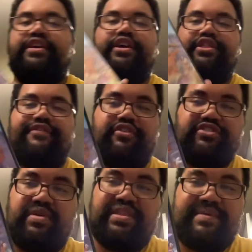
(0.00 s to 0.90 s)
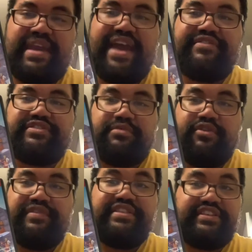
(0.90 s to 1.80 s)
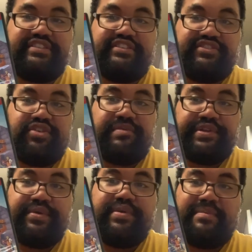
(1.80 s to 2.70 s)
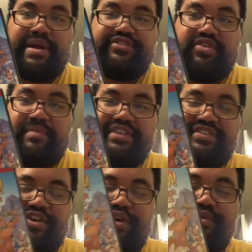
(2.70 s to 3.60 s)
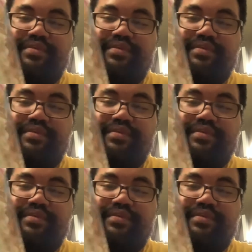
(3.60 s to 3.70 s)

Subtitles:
The first one that we have is a movie. This is Scooby-Doo and the Monster of Mexico.